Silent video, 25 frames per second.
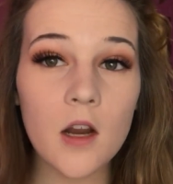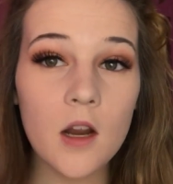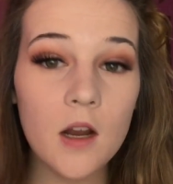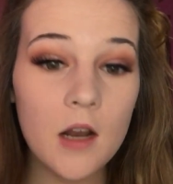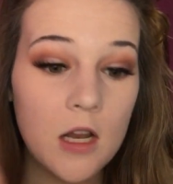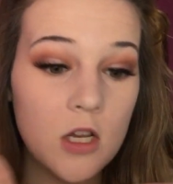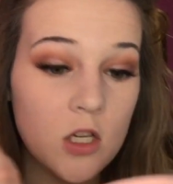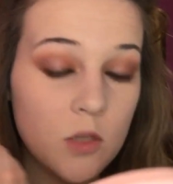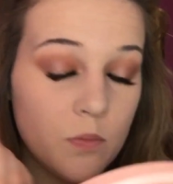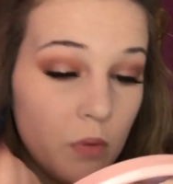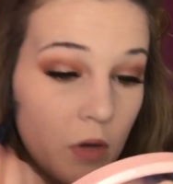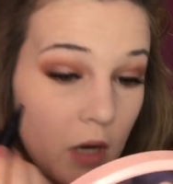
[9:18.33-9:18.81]

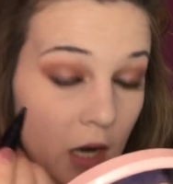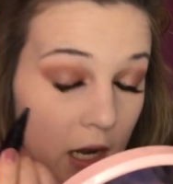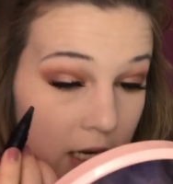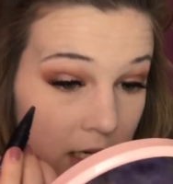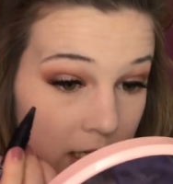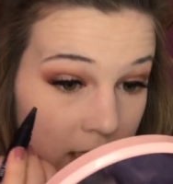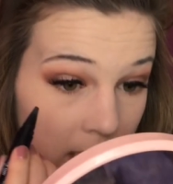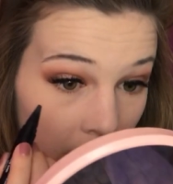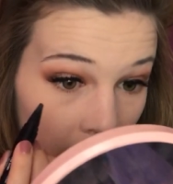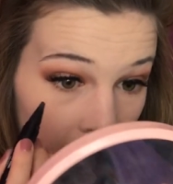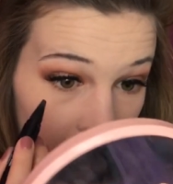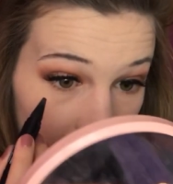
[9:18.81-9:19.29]
I just put a
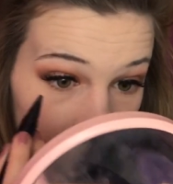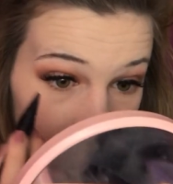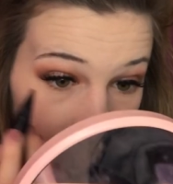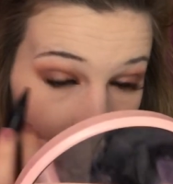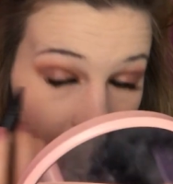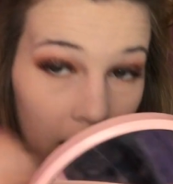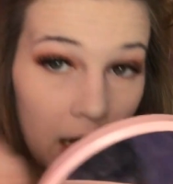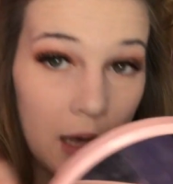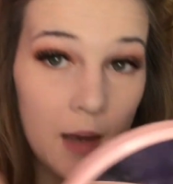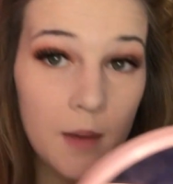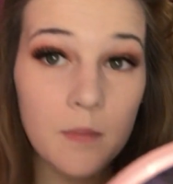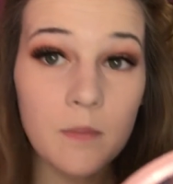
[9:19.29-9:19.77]

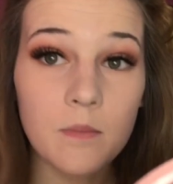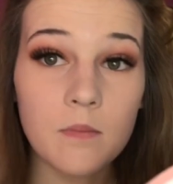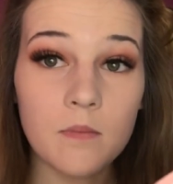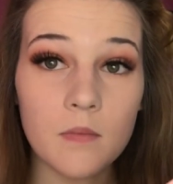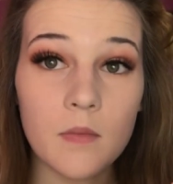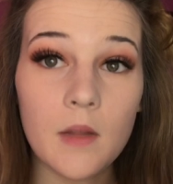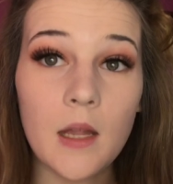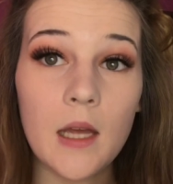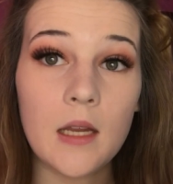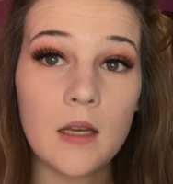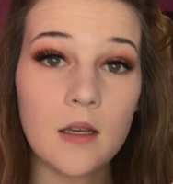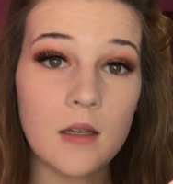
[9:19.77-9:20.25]
tiny,
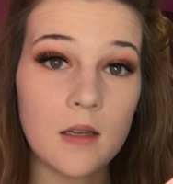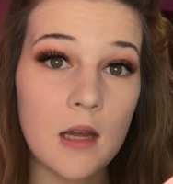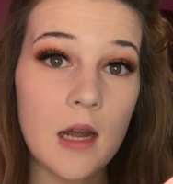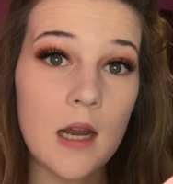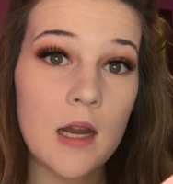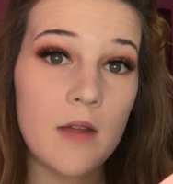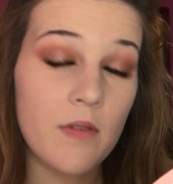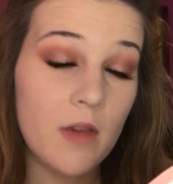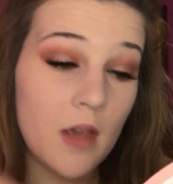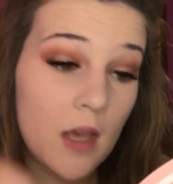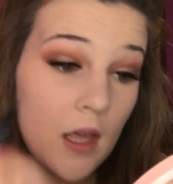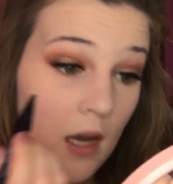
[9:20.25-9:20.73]
I'm like
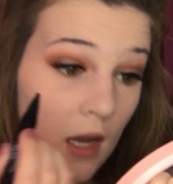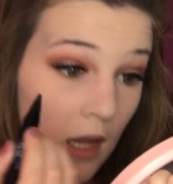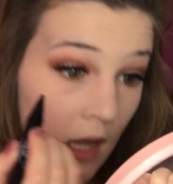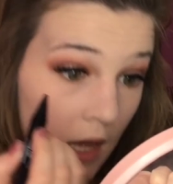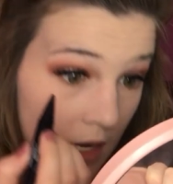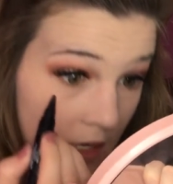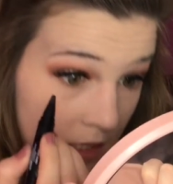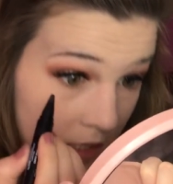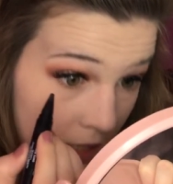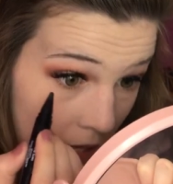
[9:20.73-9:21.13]
not even kidding, a